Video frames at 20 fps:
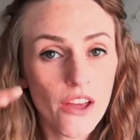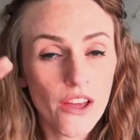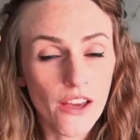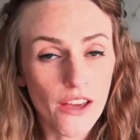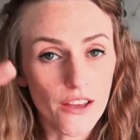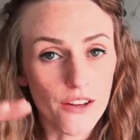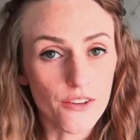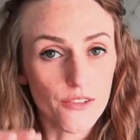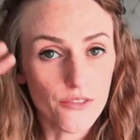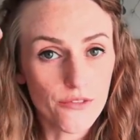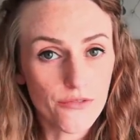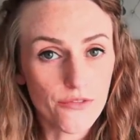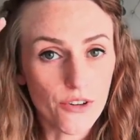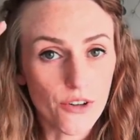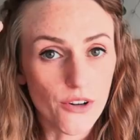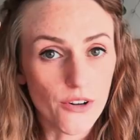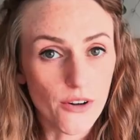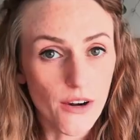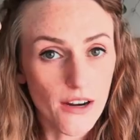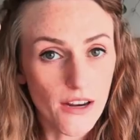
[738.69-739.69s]
and
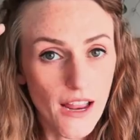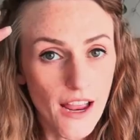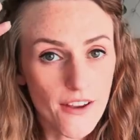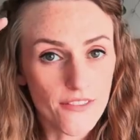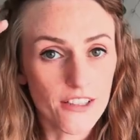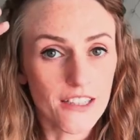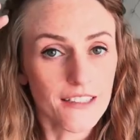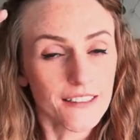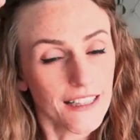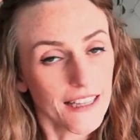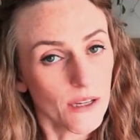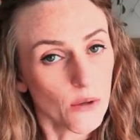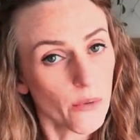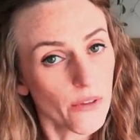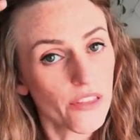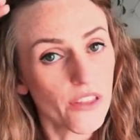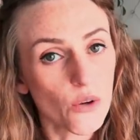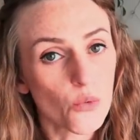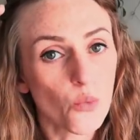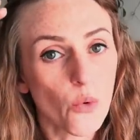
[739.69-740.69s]
for having it like
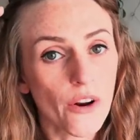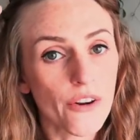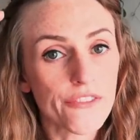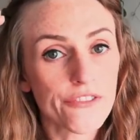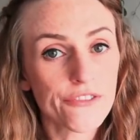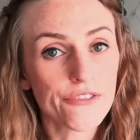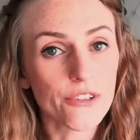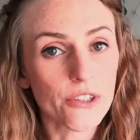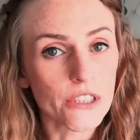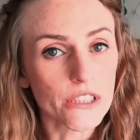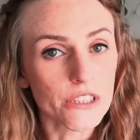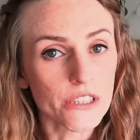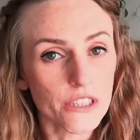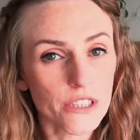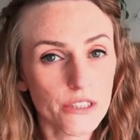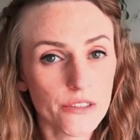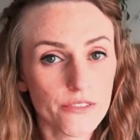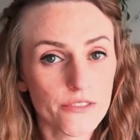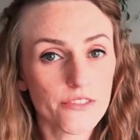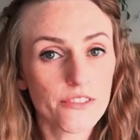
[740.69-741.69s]
within one foot
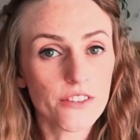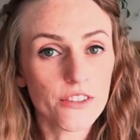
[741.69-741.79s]
of